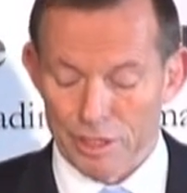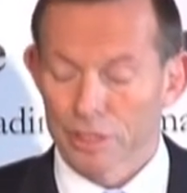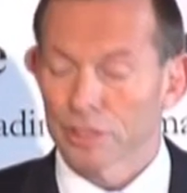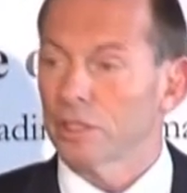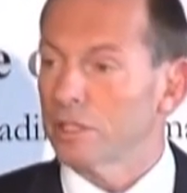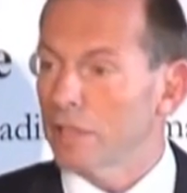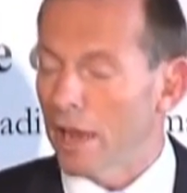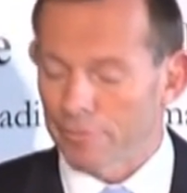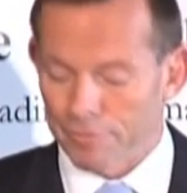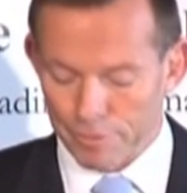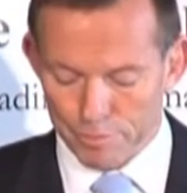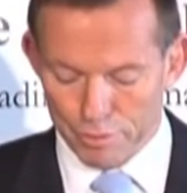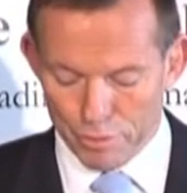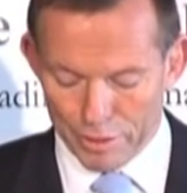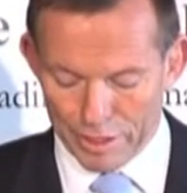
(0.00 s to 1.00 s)
to tough
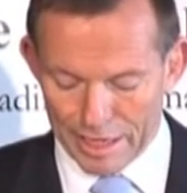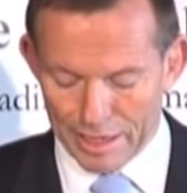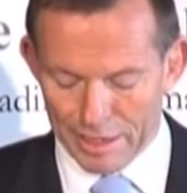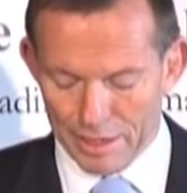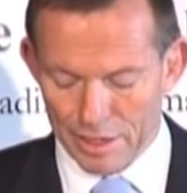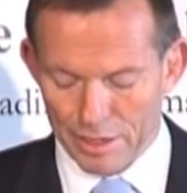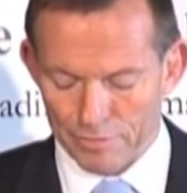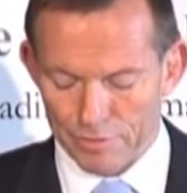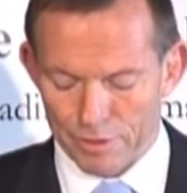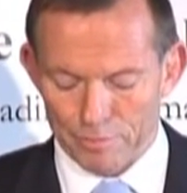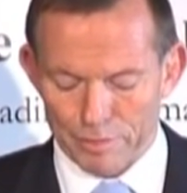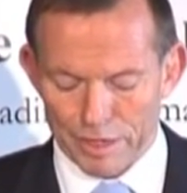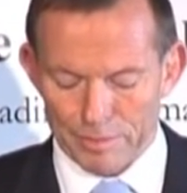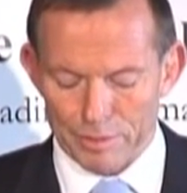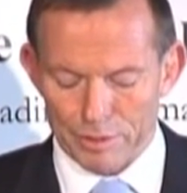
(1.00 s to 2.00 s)
reporting from
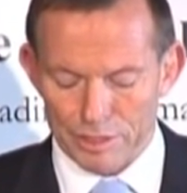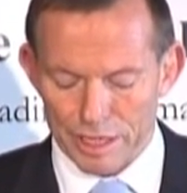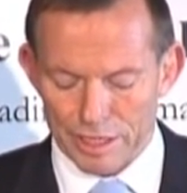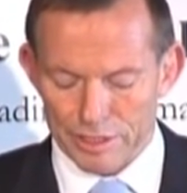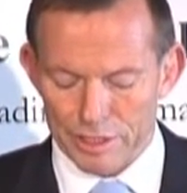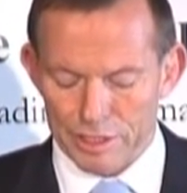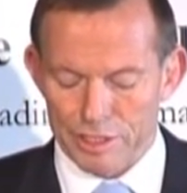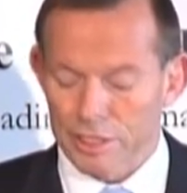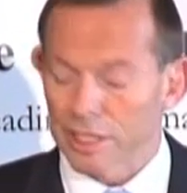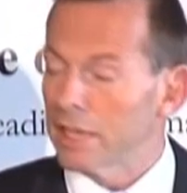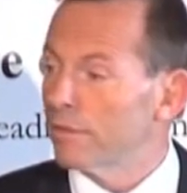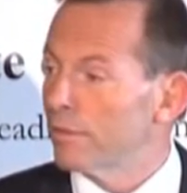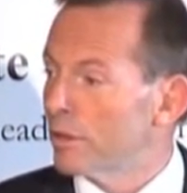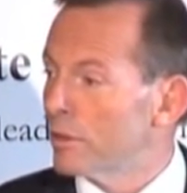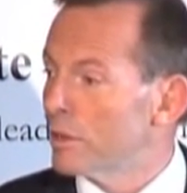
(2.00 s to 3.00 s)
people such as
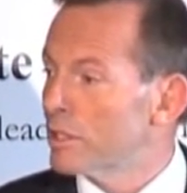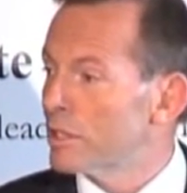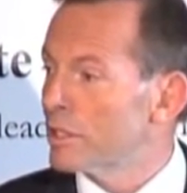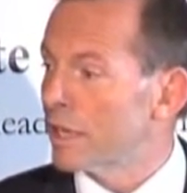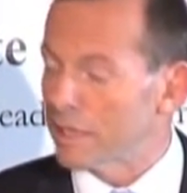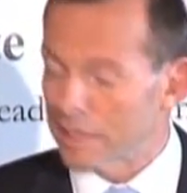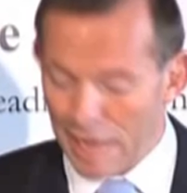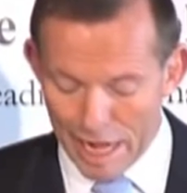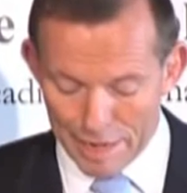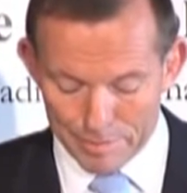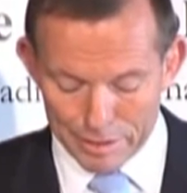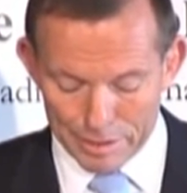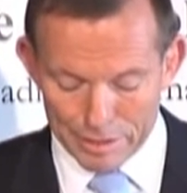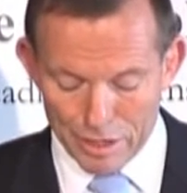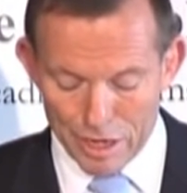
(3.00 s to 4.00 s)
Steve Lewis and Kate
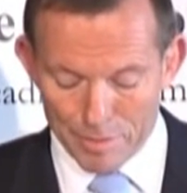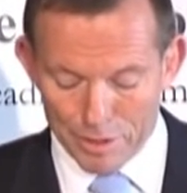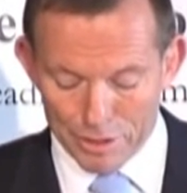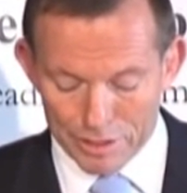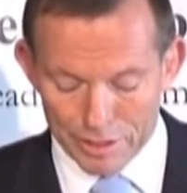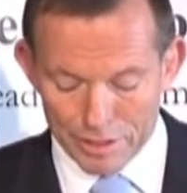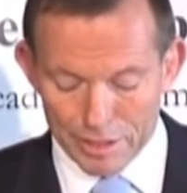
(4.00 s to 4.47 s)
McClymont